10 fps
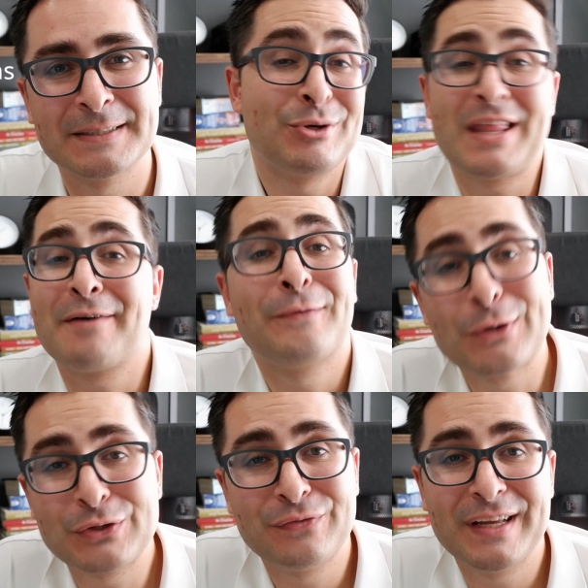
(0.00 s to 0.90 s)
So in that
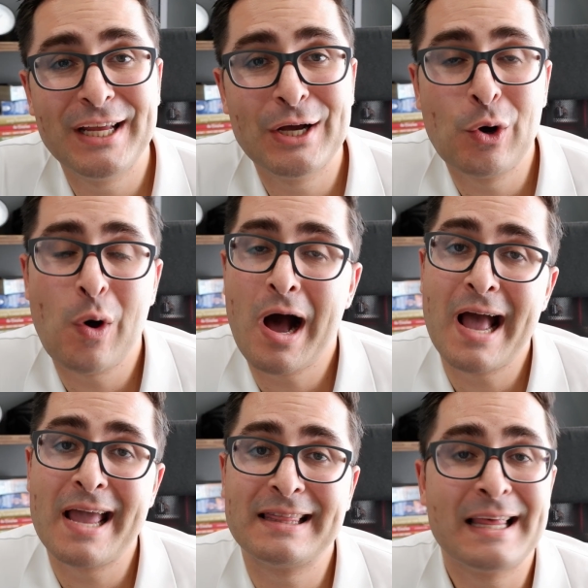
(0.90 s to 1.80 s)
first video,
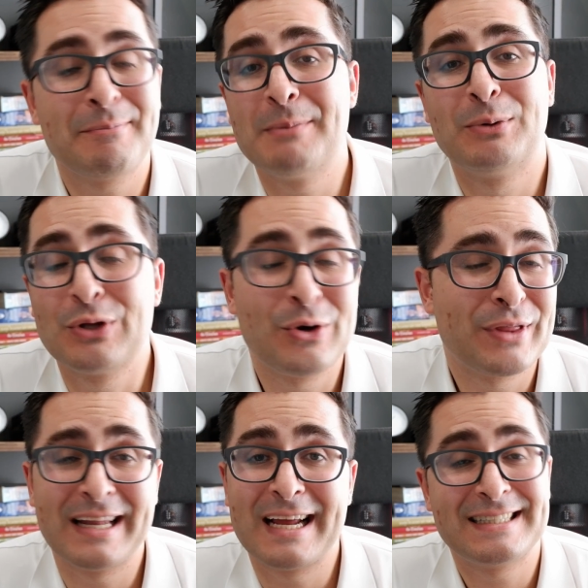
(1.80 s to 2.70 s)
I let people know
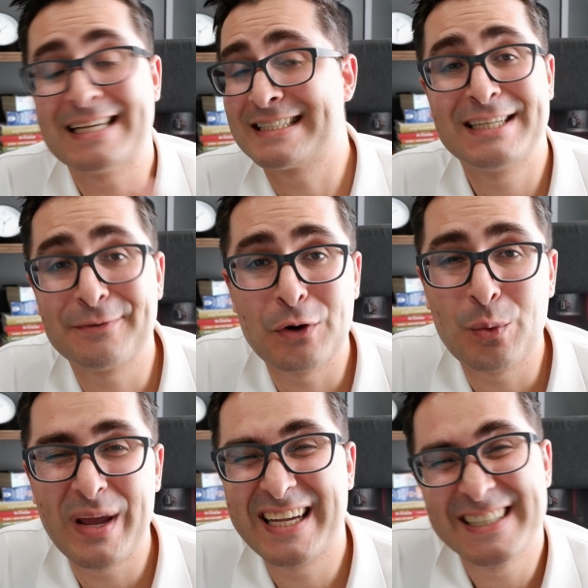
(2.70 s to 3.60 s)
that I tested it for
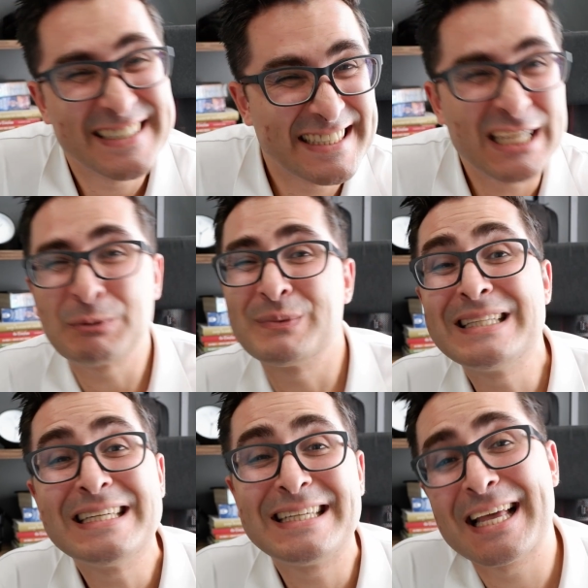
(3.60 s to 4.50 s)
a week, didn't
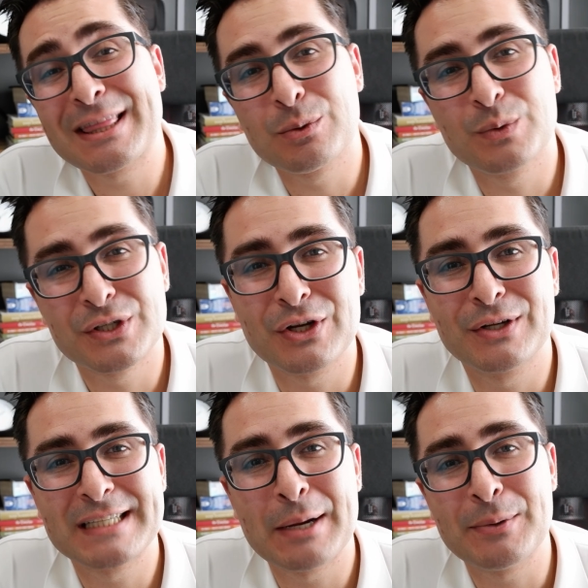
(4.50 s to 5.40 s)
really get the
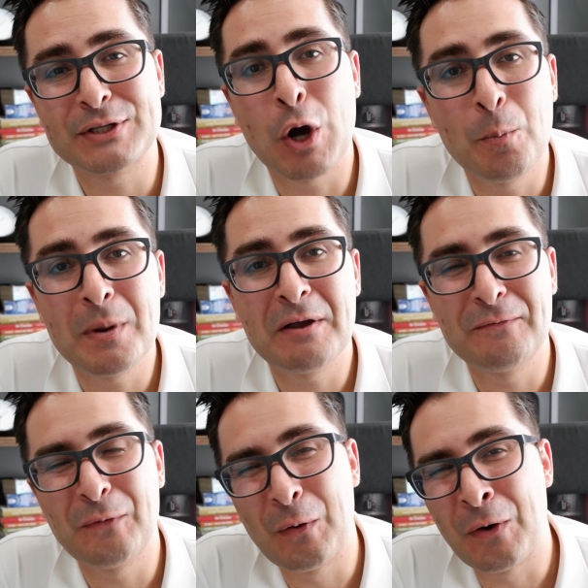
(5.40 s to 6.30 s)
results I was hoping
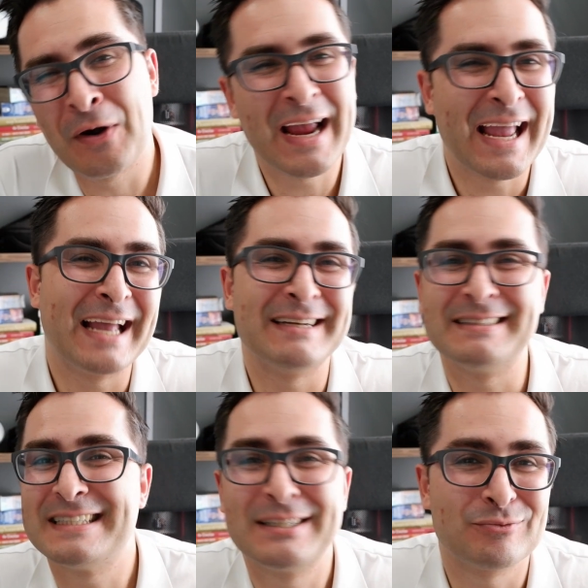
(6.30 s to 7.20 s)
for,
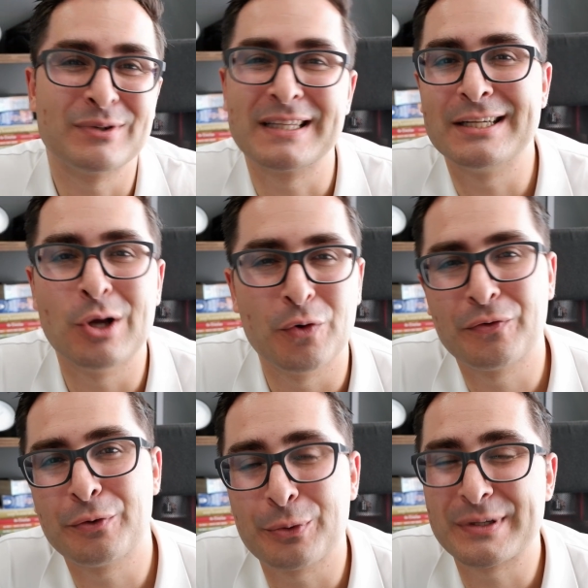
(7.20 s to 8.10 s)
and didn't really know
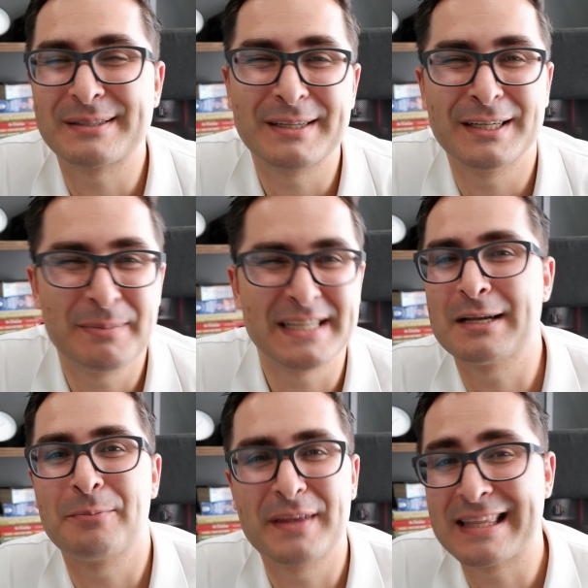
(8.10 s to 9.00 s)
if it was gonna be
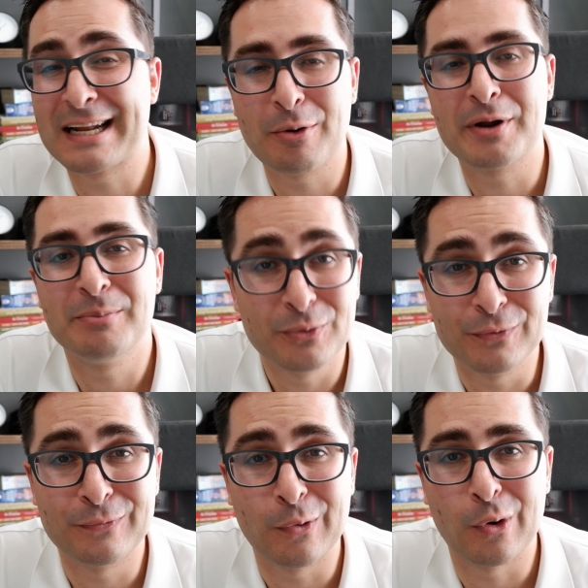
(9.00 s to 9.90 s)
something that I would
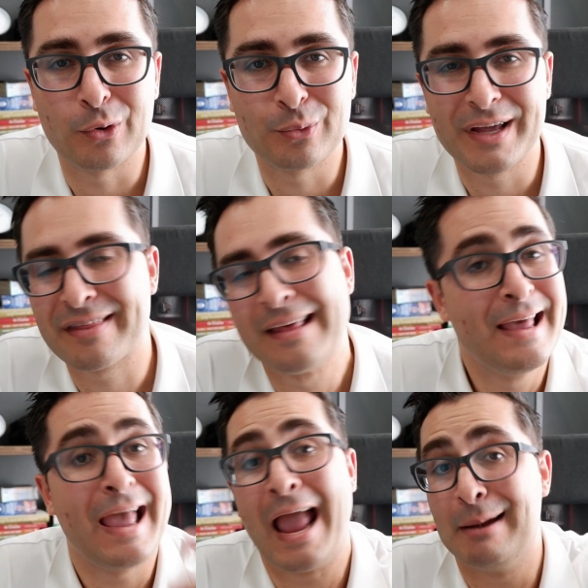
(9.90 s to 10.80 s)
move forward with,
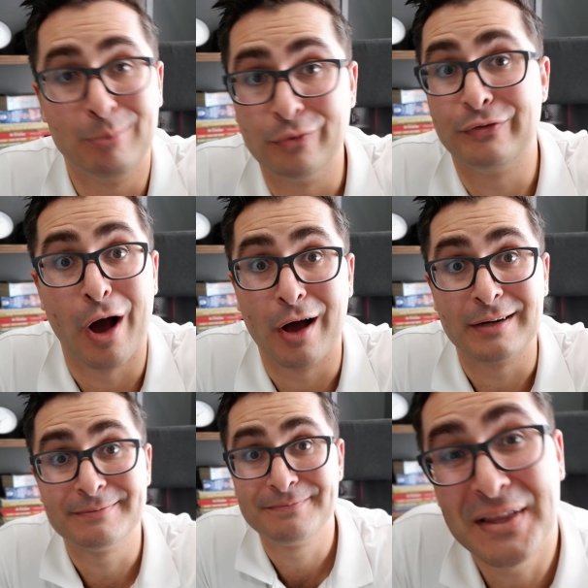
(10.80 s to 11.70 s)
and moved on.